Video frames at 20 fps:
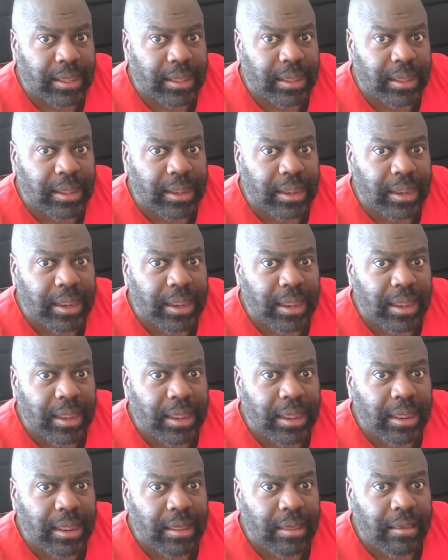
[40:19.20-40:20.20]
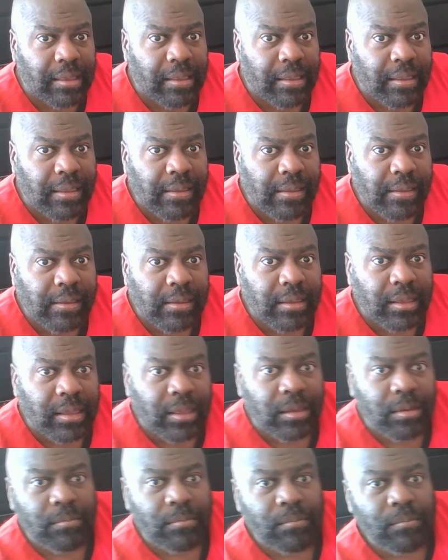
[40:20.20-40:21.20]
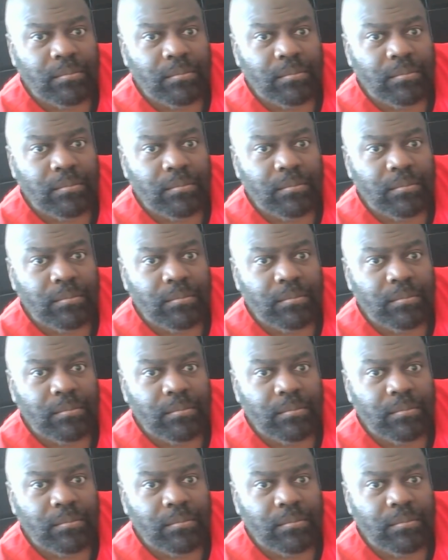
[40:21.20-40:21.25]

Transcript: No one is speaking in this clip.